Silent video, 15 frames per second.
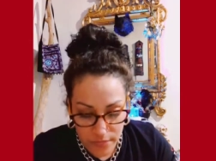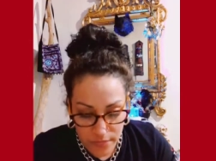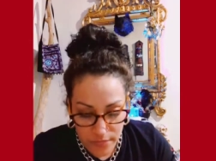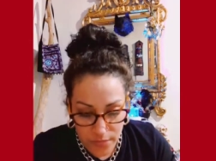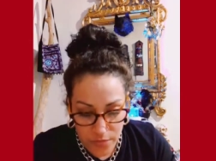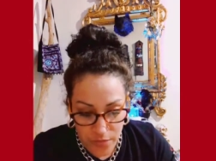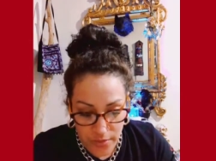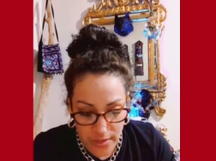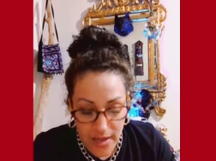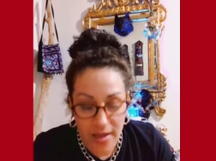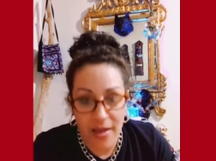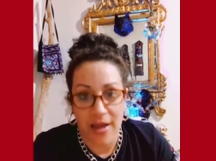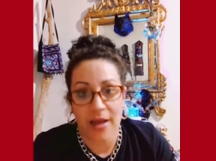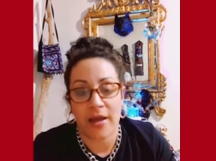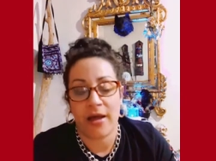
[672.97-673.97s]
so
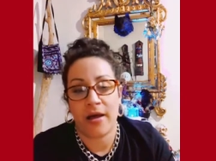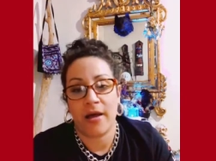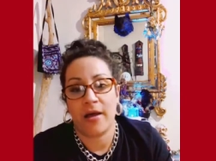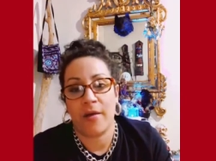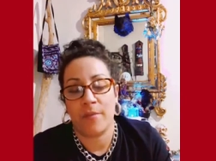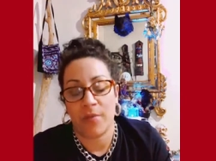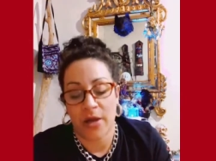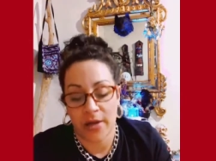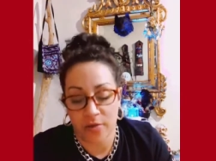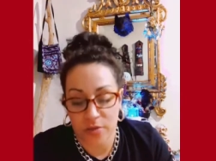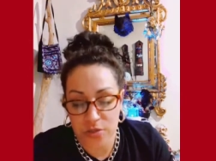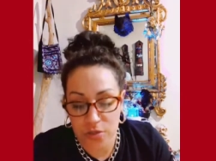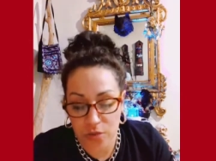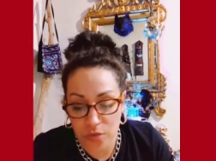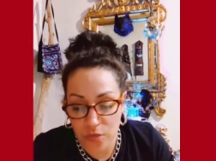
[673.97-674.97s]
yeah, um, I
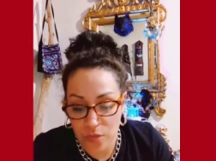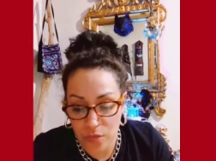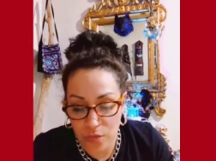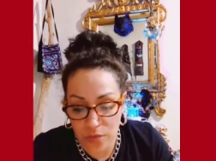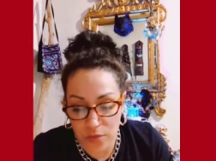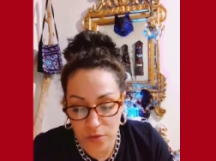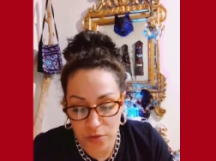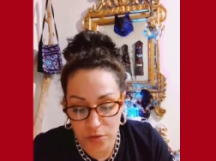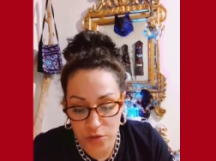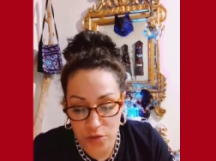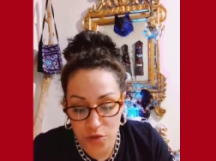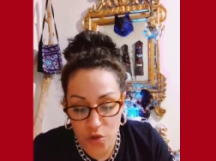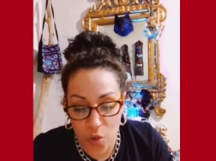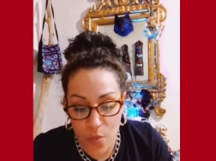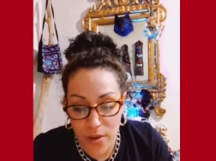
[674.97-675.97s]
also learned
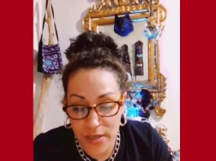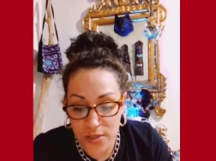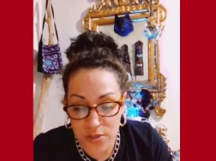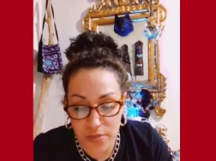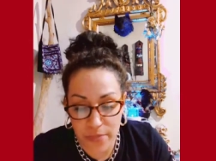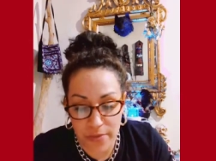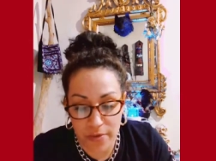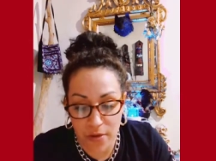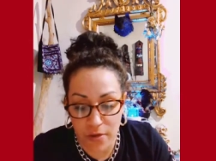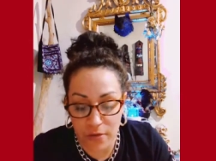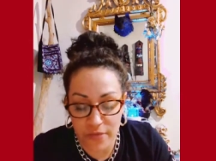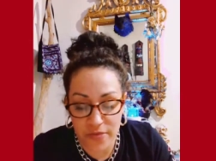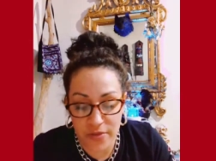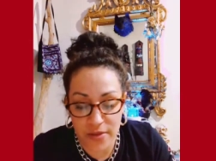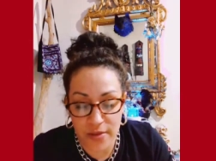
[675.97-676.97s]
so much about all
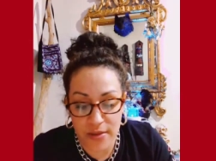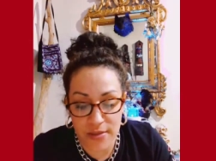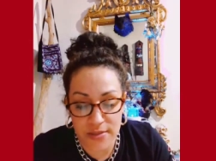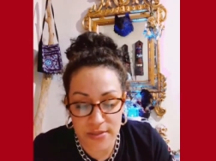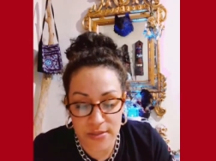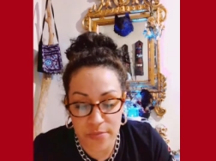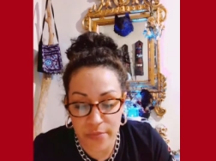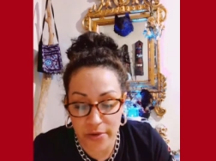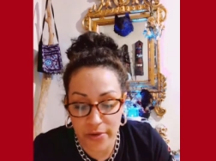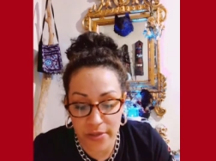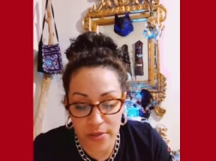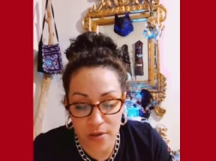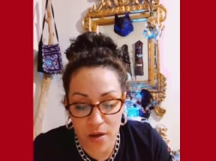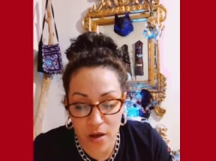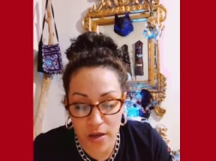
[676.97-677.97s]
of the
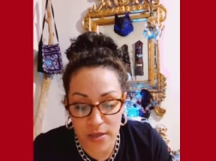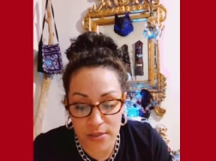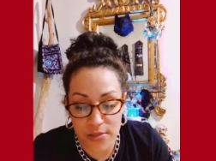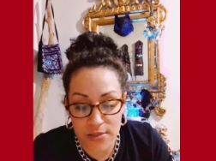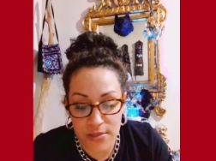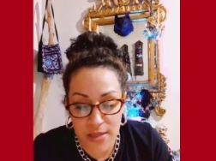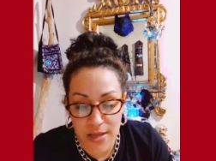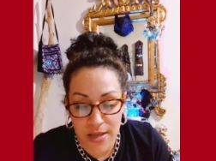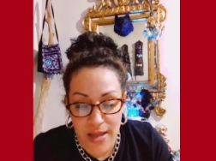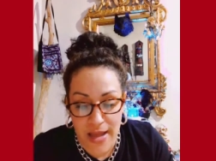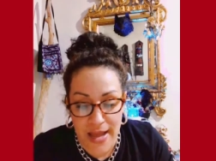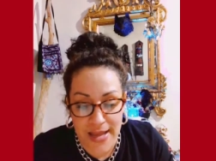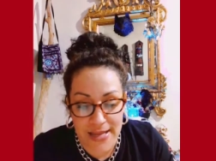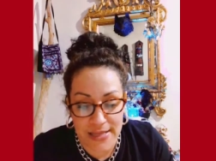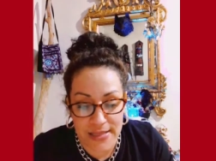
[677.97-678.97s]
Sumerian gods
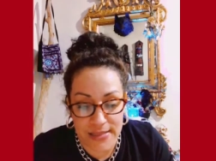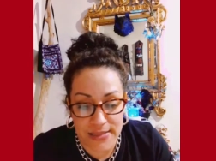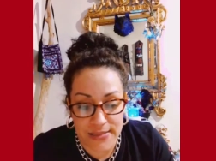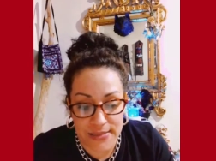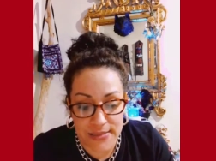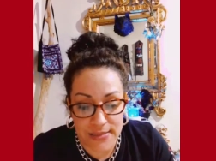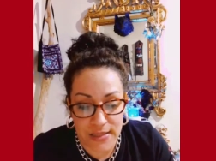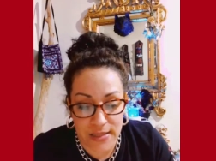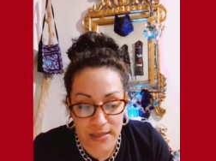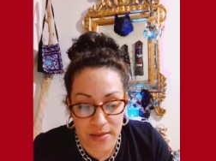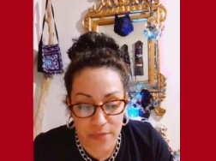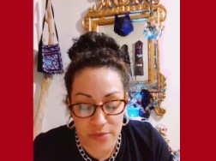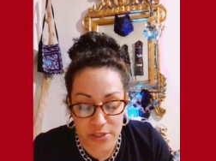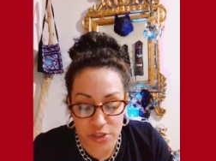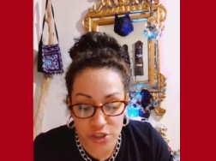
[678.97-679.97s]
and
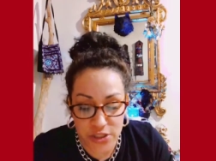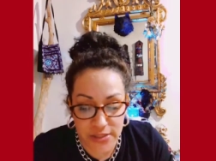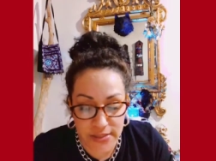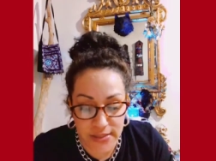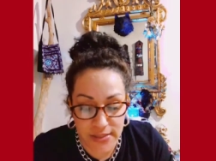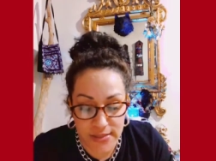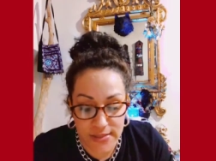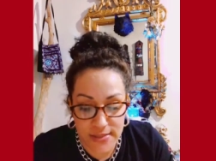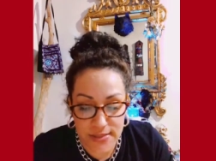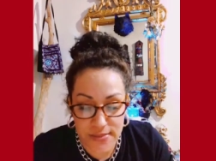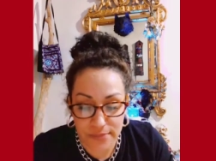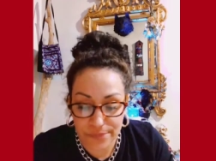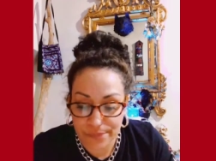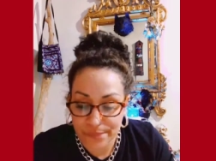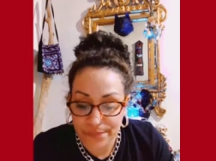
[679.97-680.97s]
um, the genies
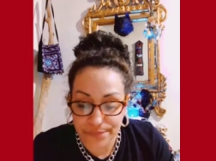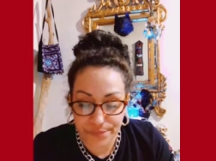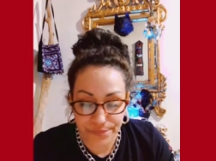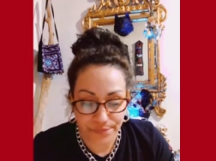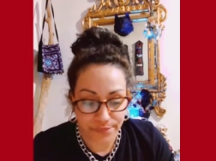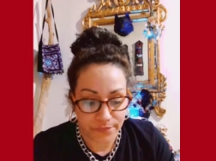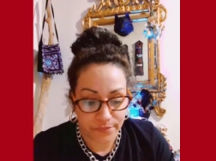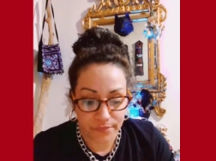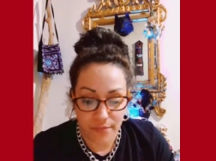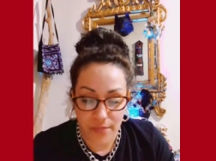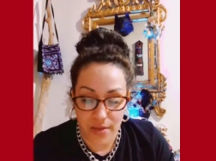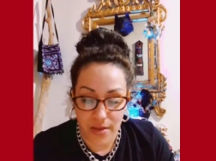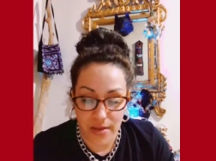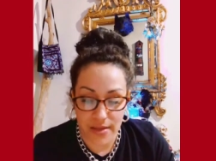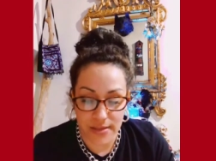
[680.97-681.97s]

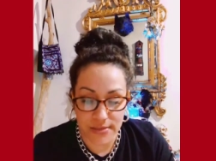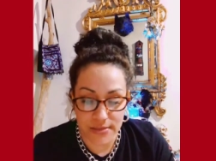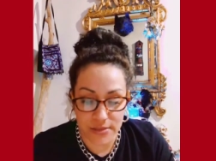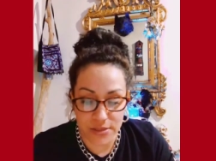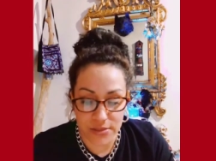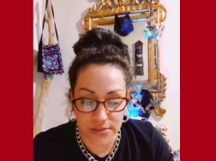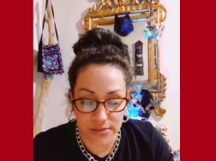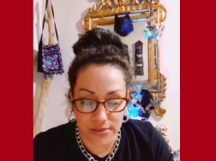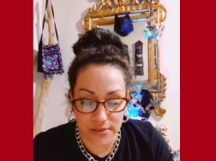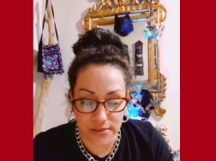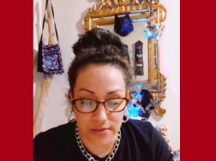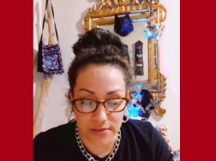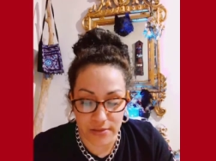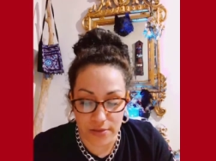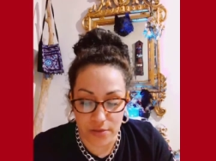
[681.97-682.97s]
and,
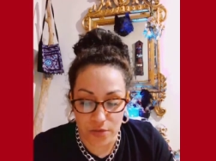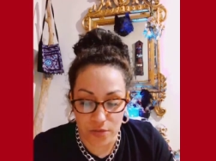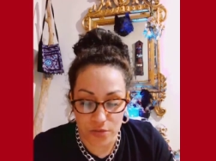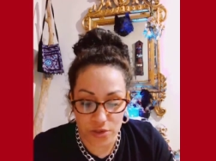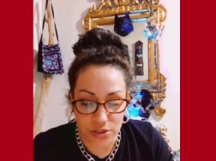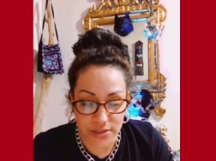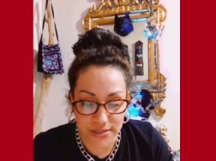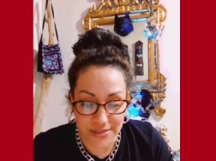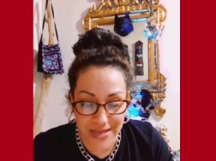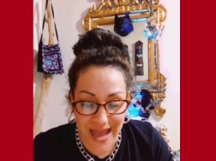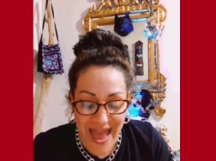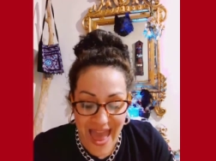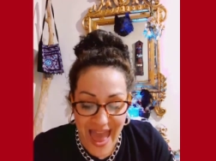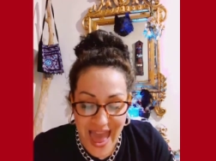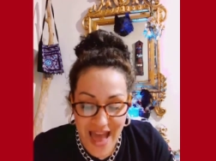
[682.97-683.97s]
uh, you know, just
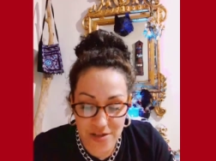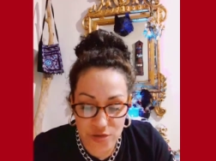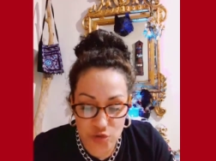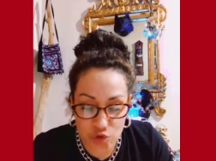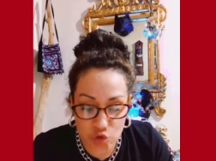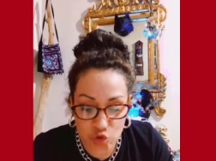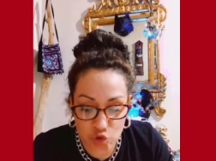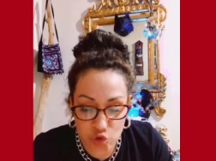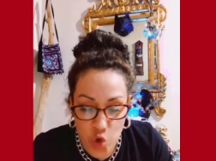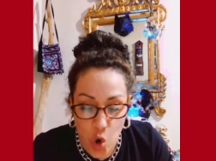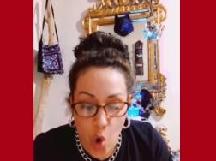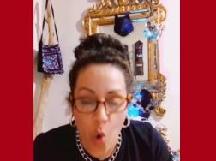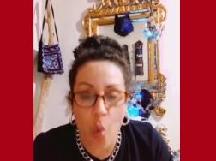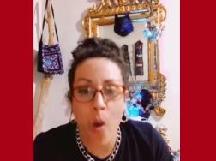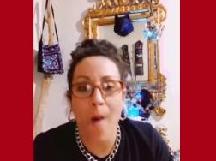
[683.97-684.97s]

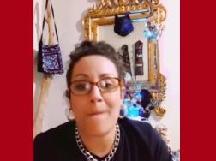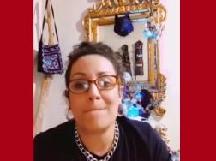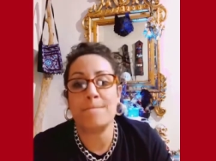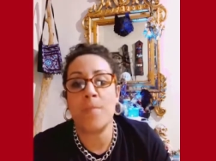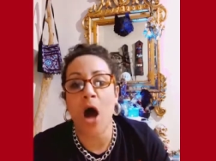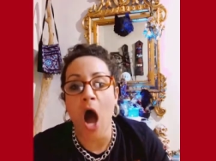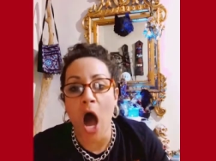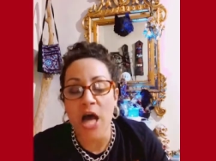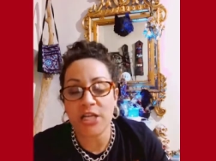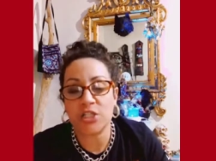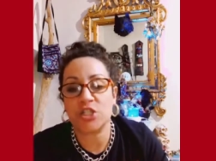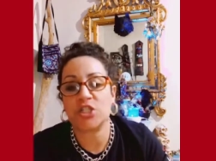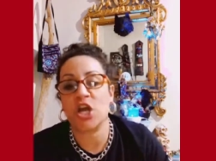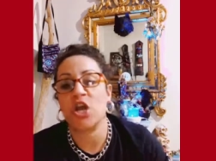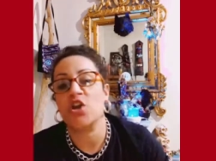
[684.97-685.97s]
so
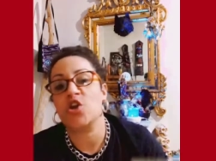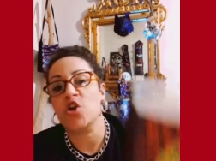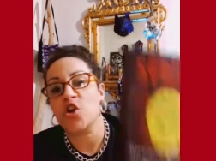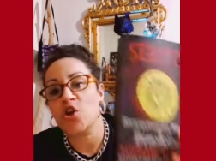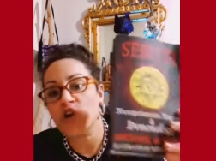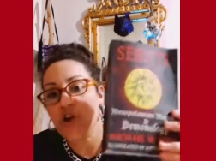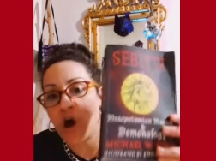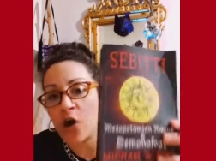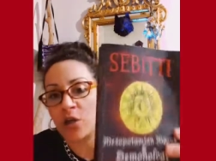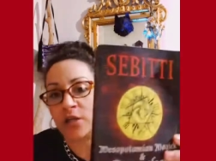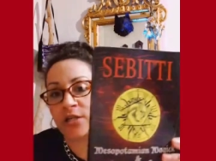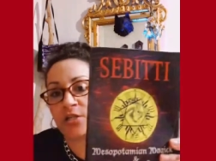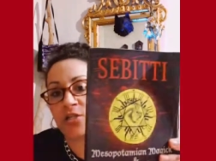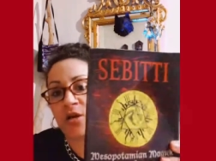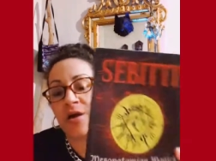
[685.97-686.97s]
much
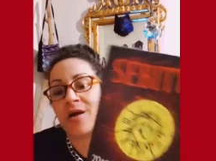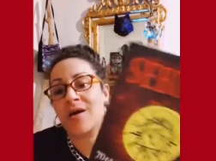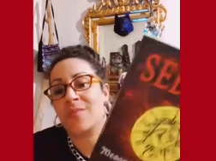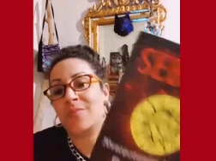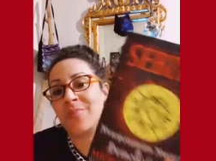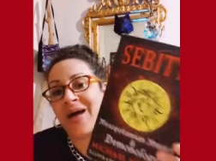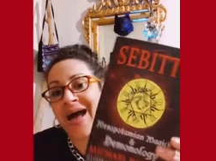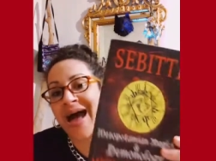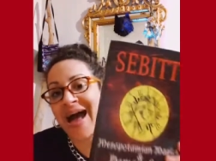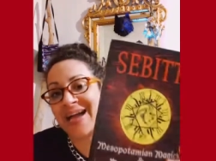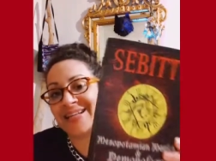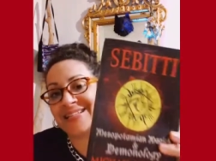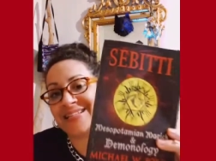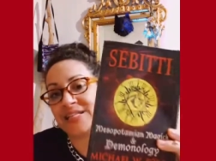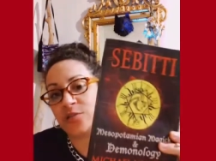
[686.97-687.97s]
knowledge
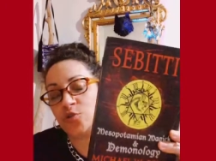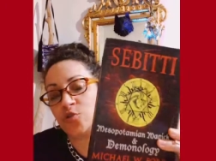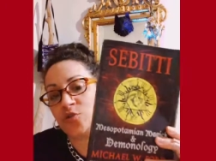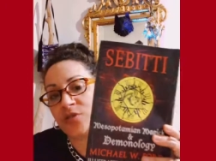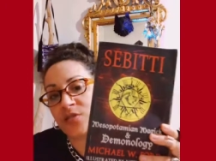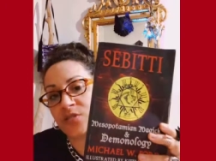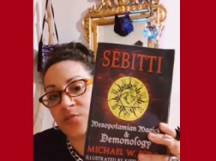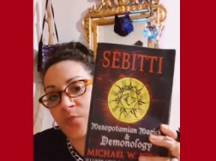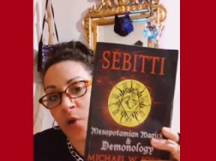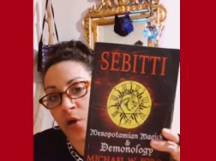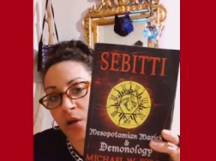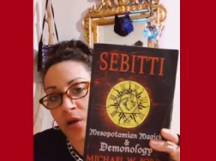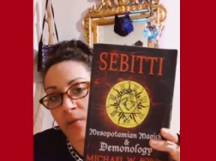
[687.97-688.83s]
packed into this book.